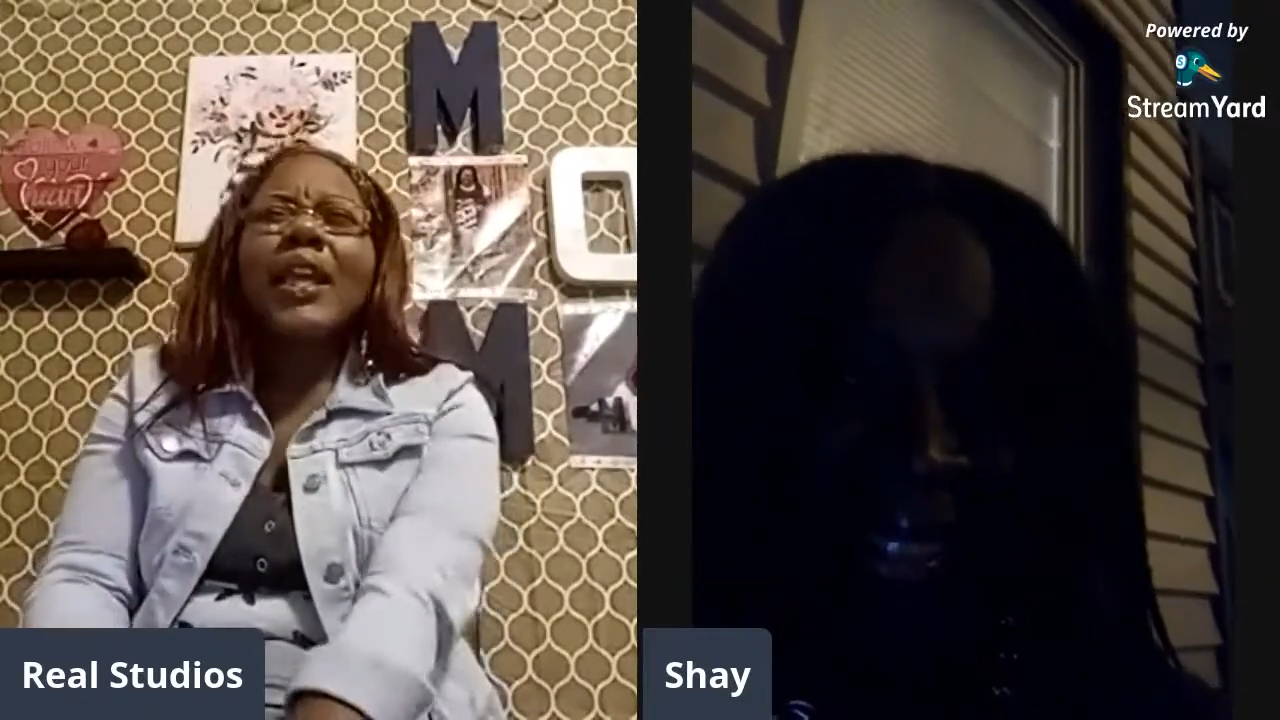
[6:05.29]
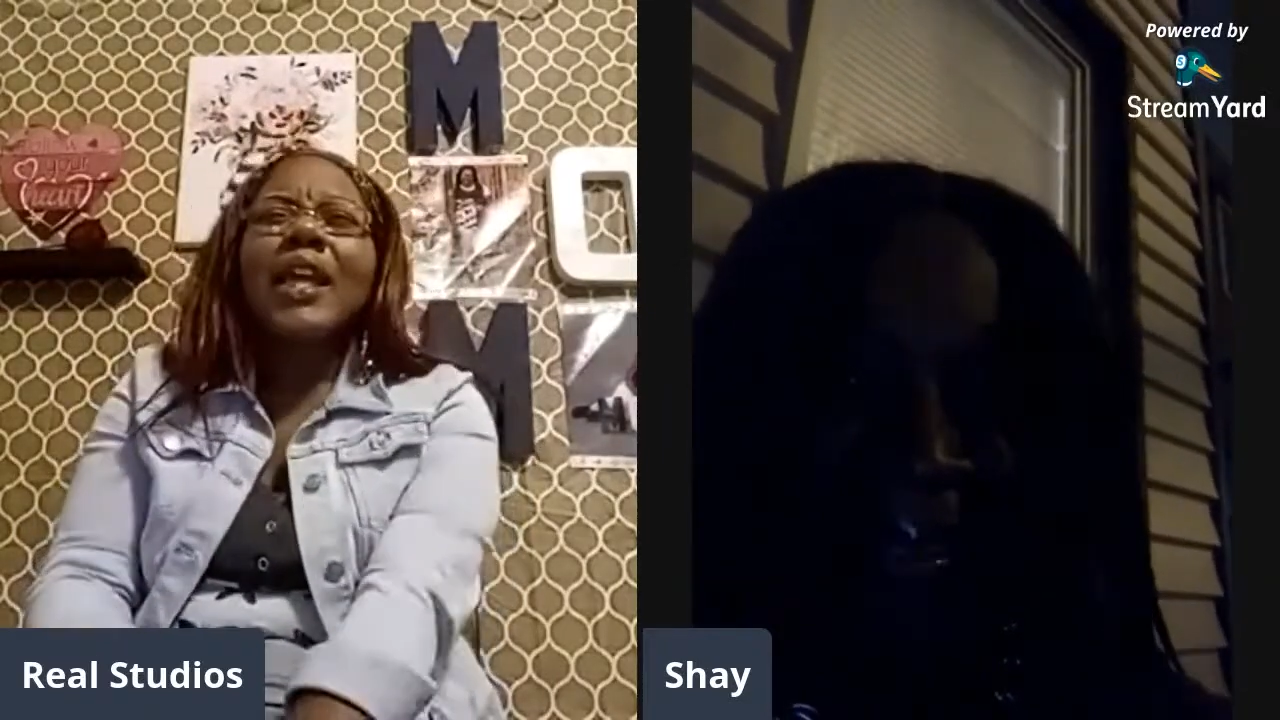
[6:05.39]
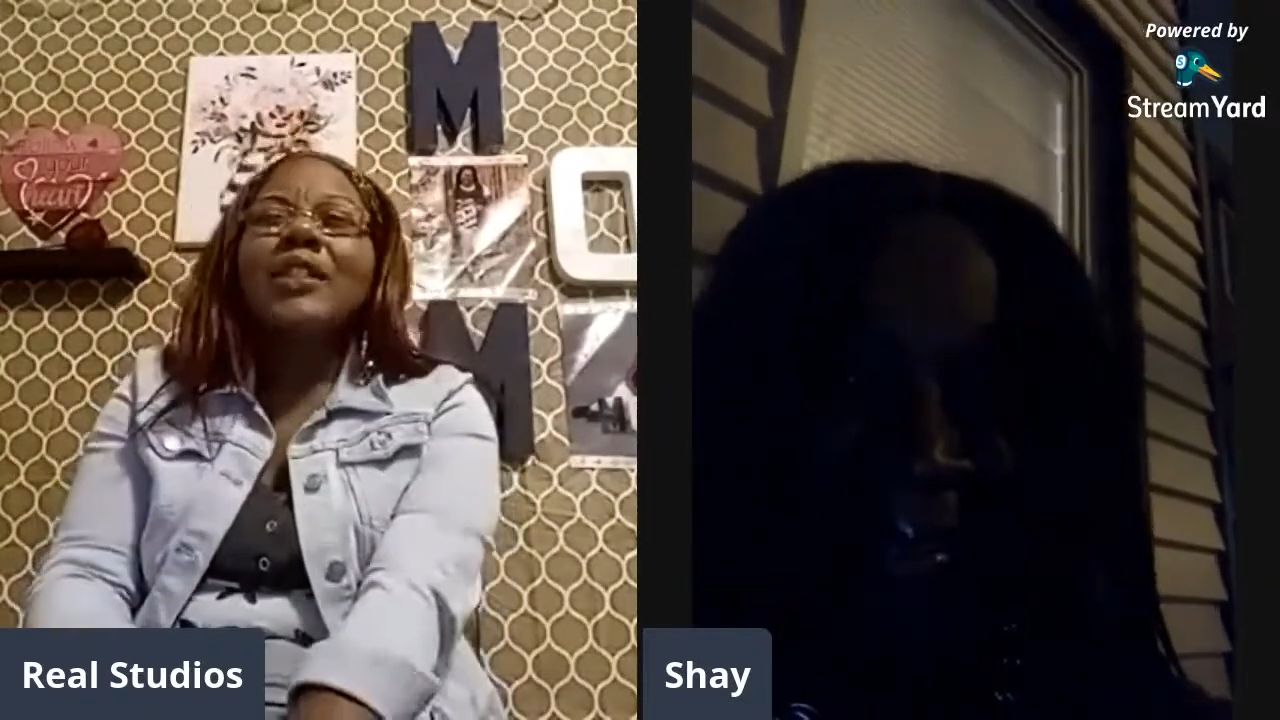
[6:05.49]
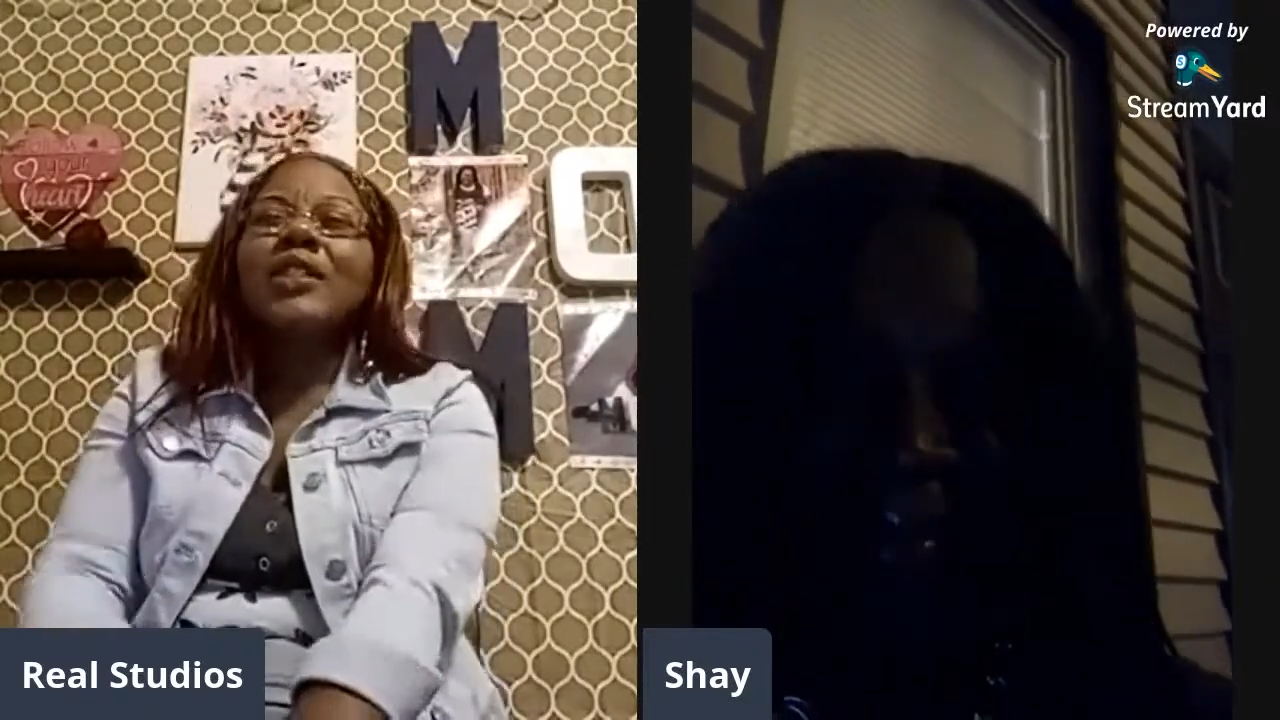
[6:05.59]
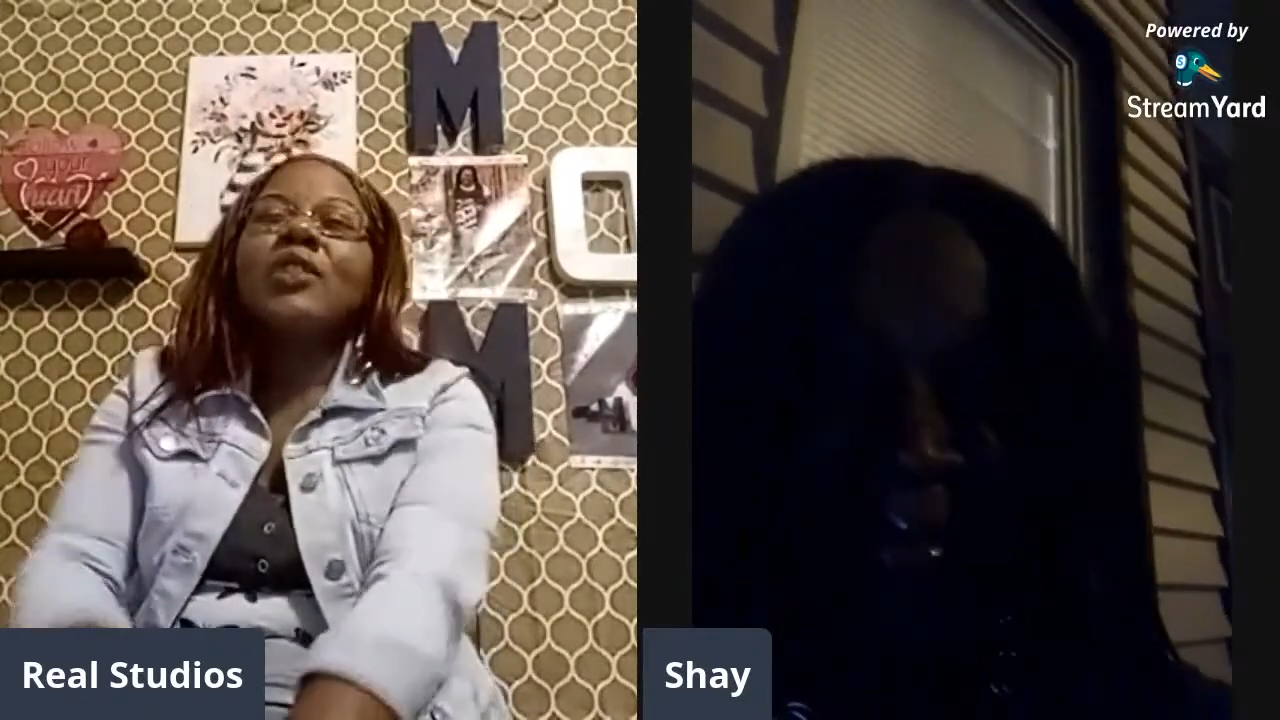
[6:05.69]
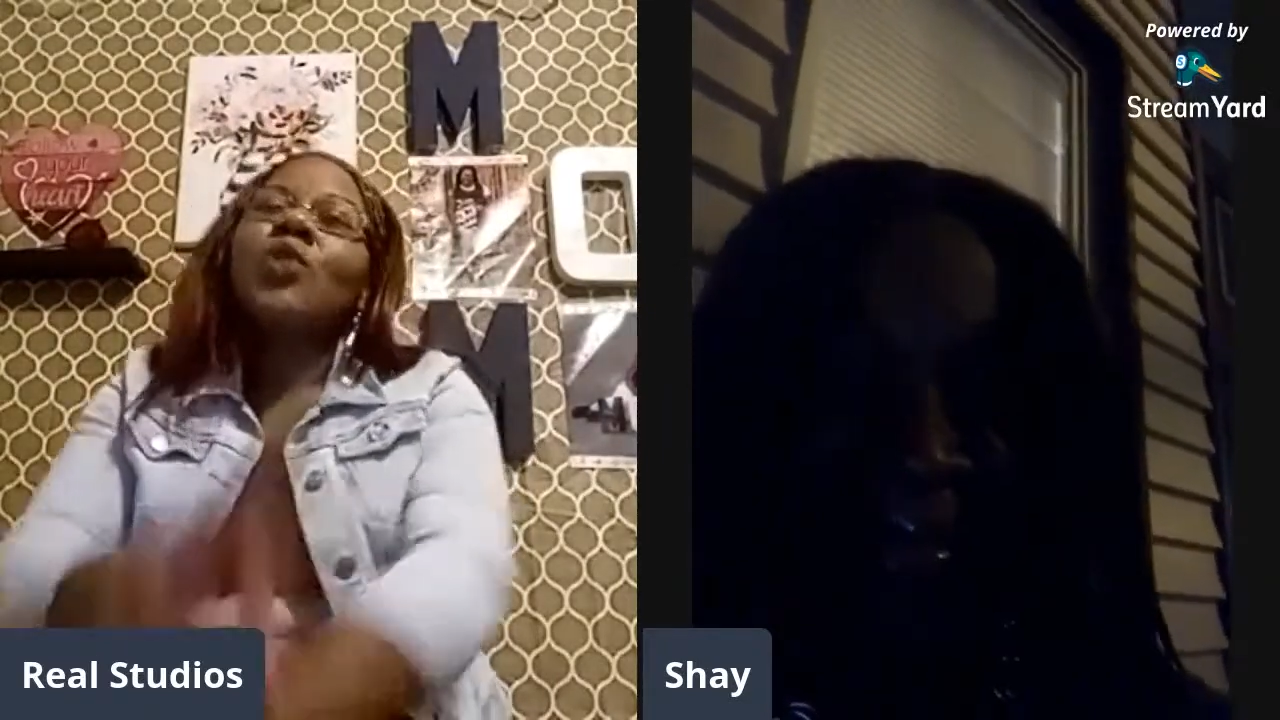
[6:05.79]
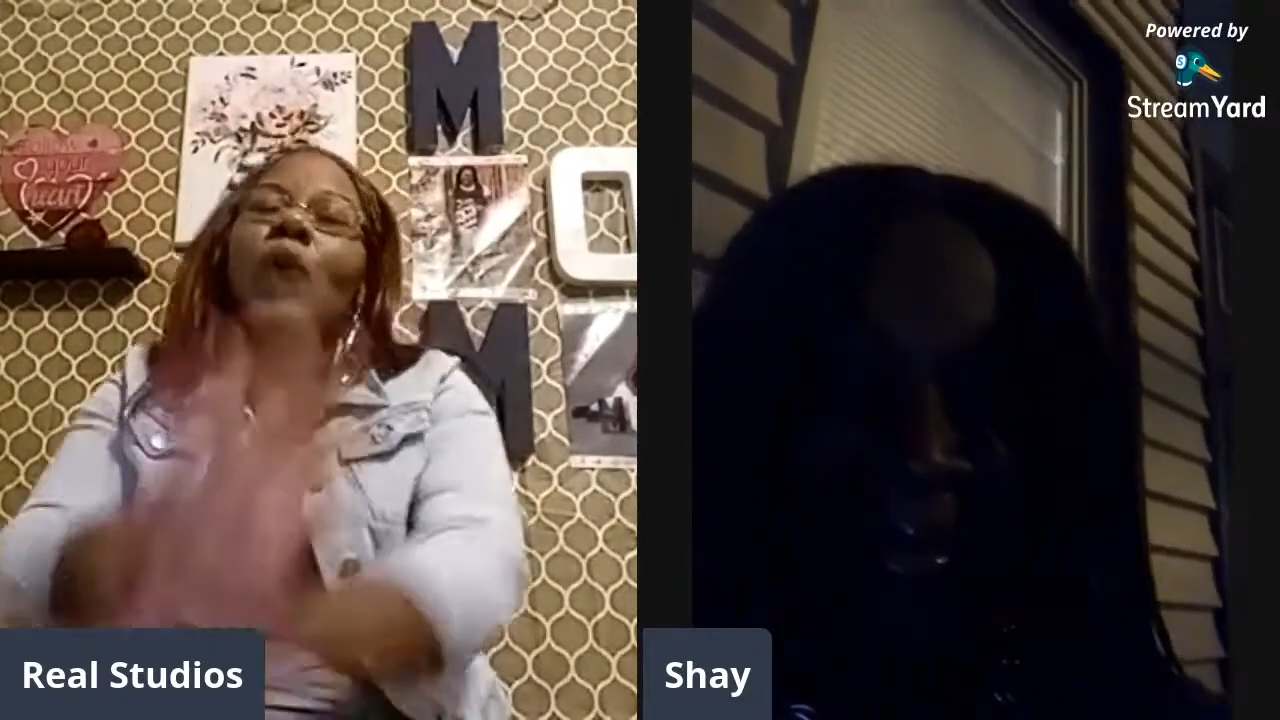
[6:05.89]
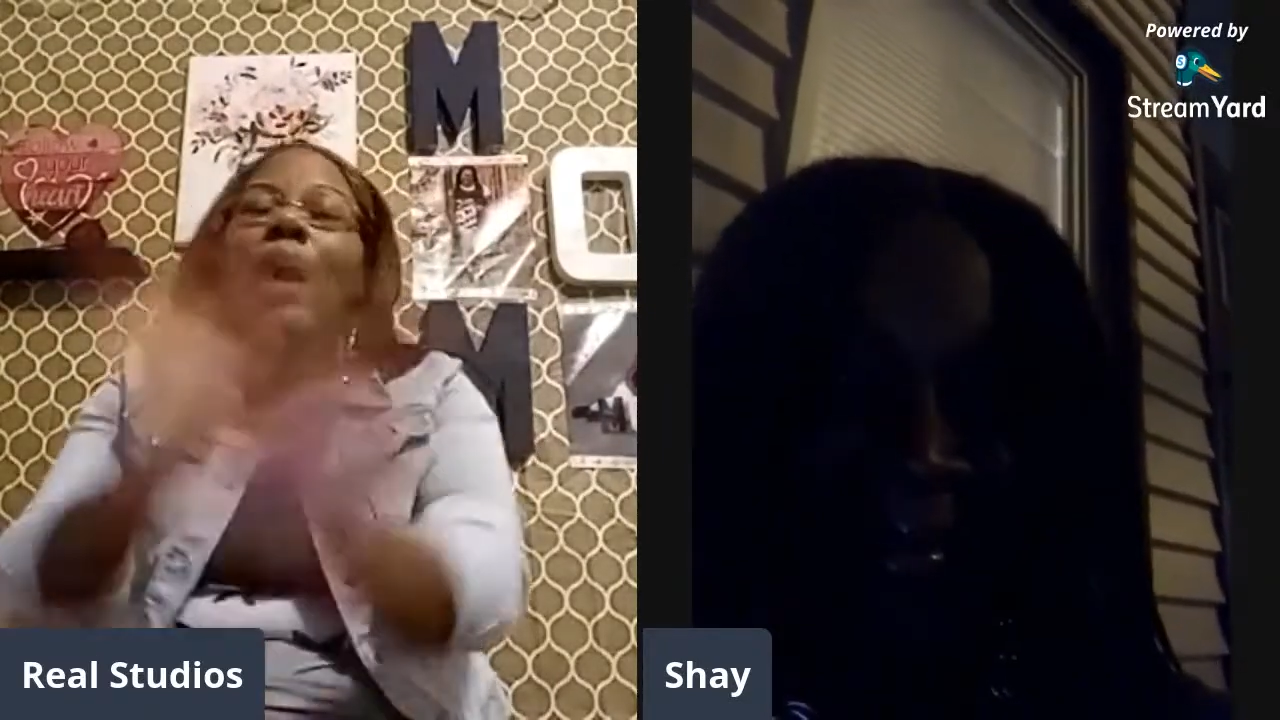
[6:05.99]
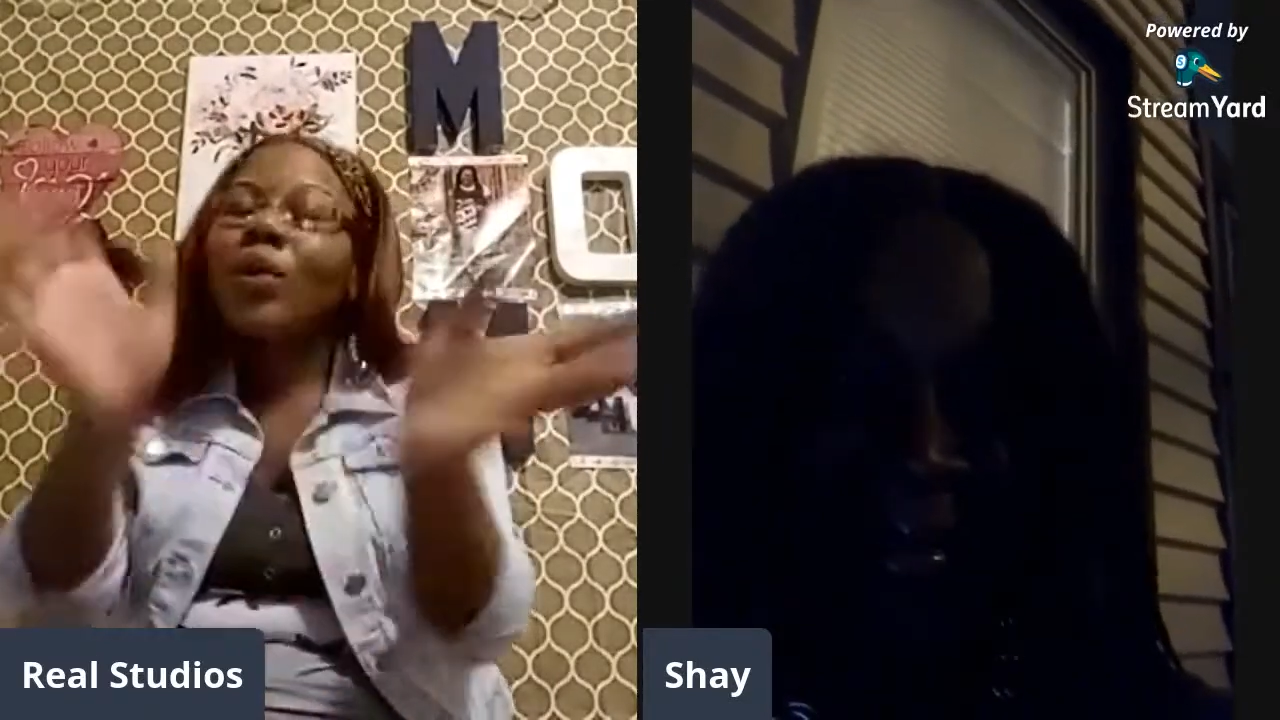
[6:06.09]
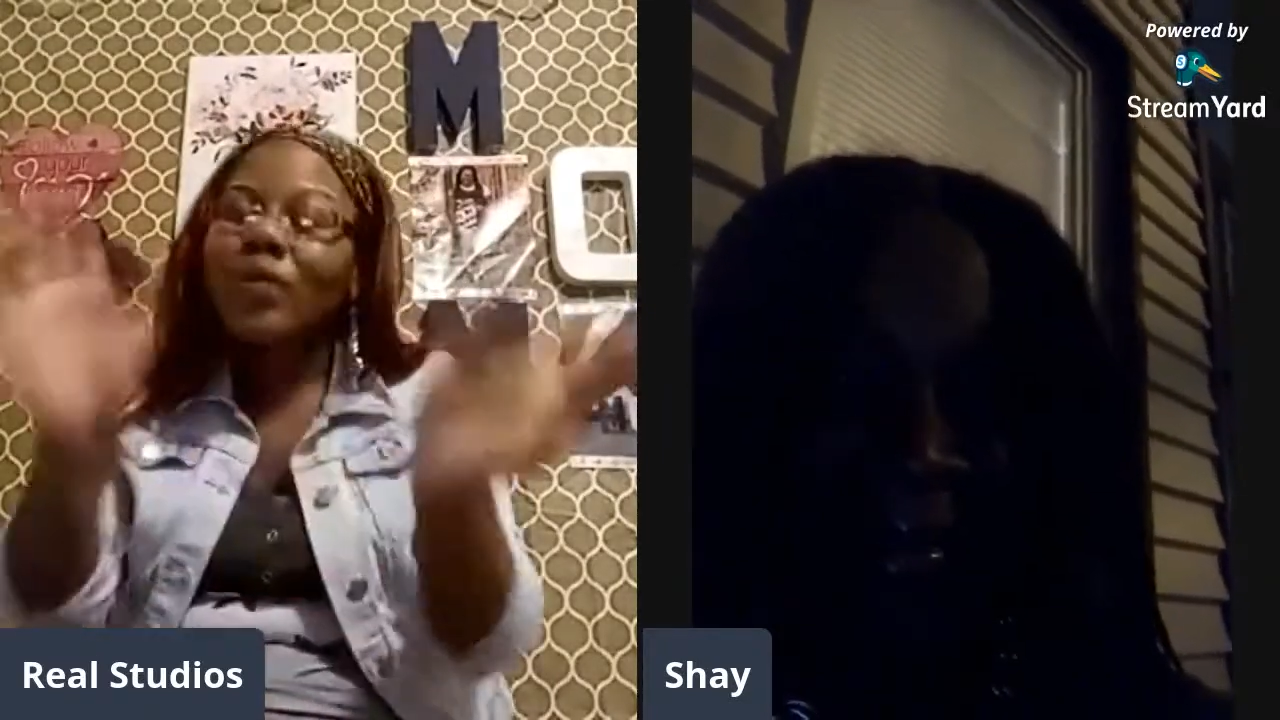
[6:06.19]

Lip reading: I just I don't